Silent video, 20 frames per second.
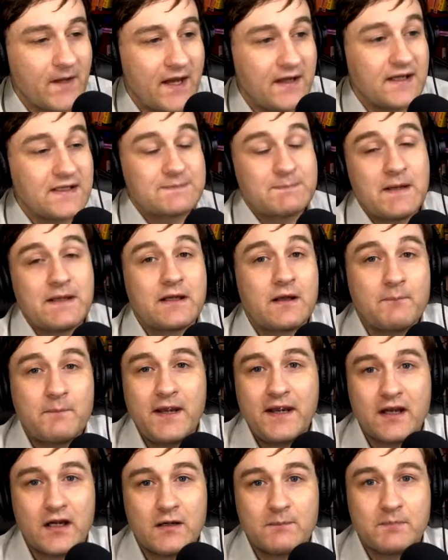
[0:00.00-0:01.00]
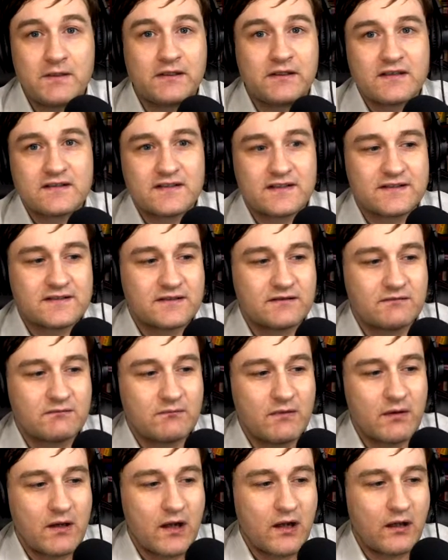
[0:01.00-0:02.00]
And it's been compared because it's
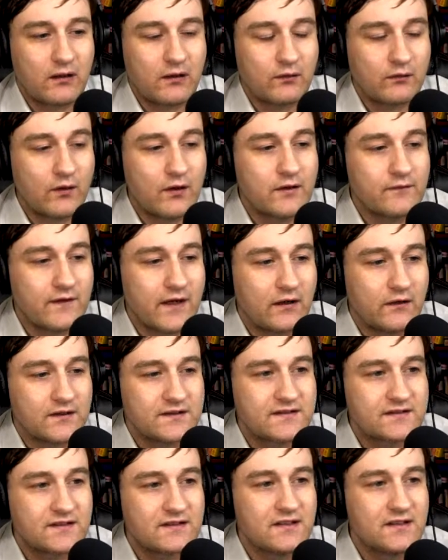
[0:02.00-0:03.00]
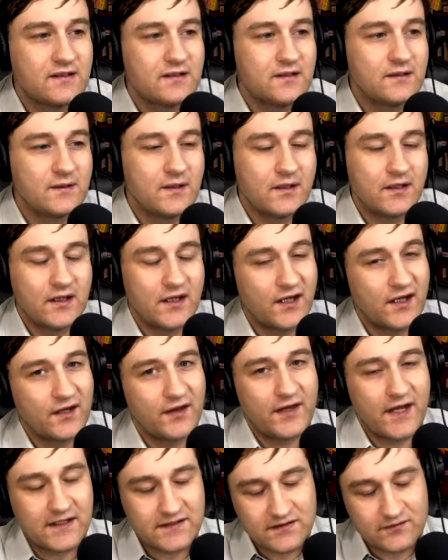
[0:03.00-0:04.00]
a coronavirus.
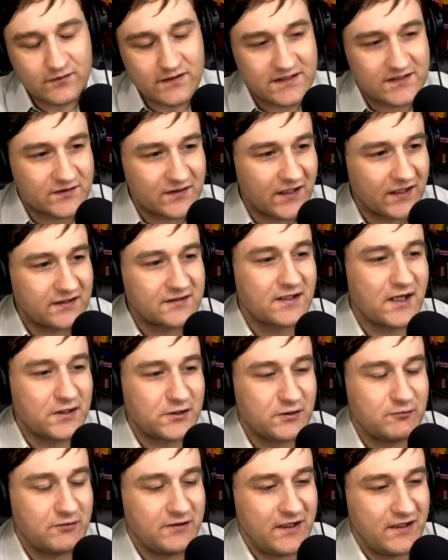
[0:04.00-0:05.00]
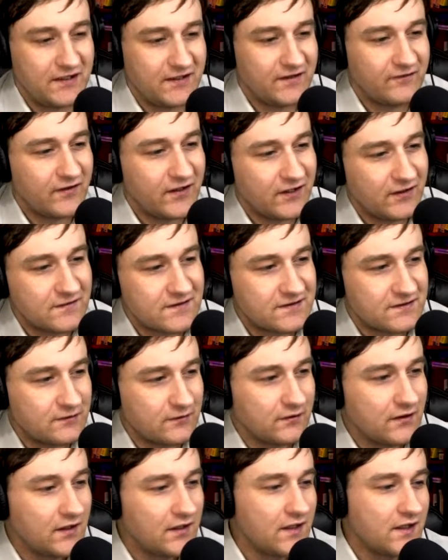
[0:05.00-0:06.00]
That's 3 strikes. I should be ending the video
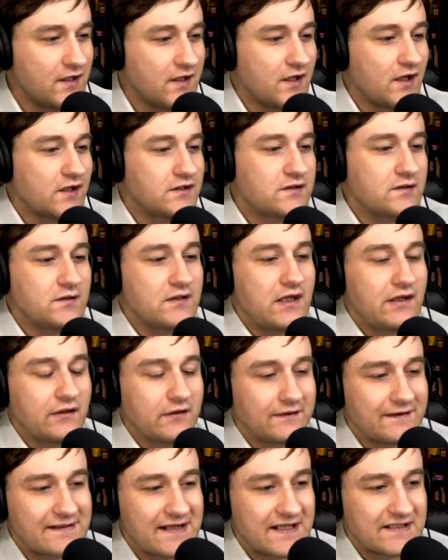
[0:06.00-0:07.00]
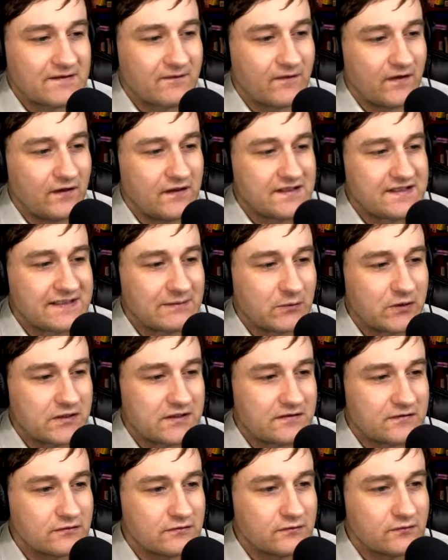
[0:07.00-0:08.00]
soon. To another thing that's very similar
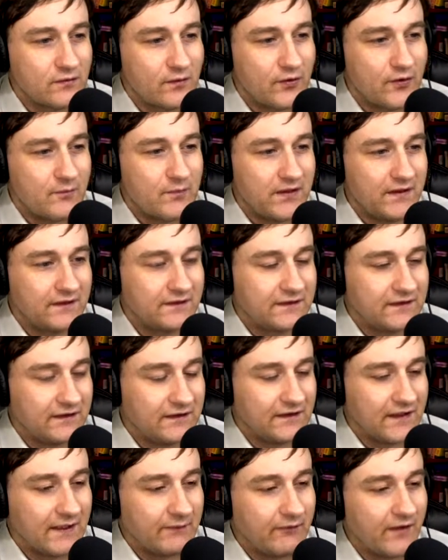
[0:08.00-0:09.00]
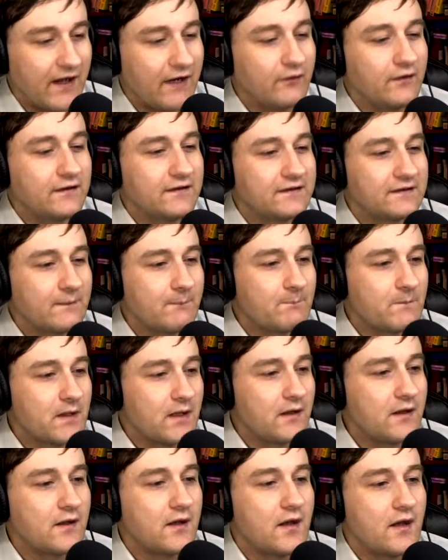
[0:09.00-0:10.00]
to the Big C type virus,
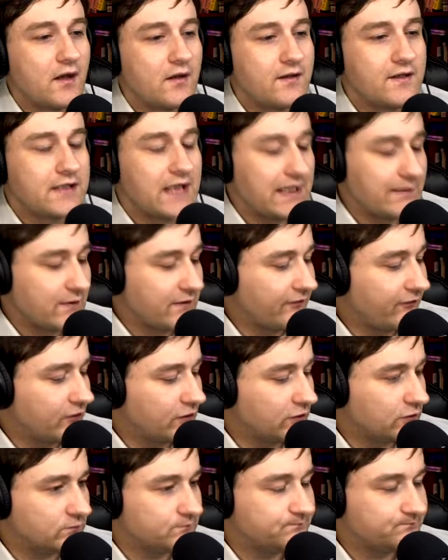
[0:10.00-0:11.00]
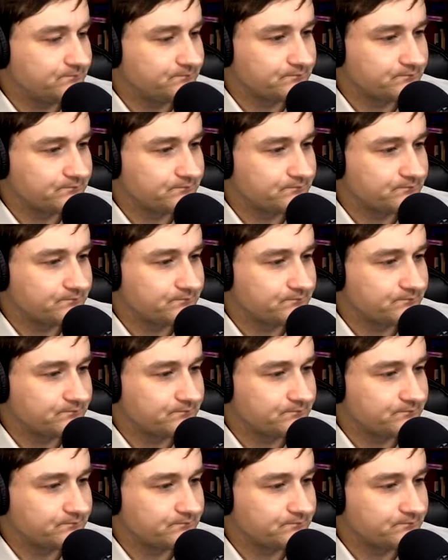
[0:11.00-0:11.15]
the common flu.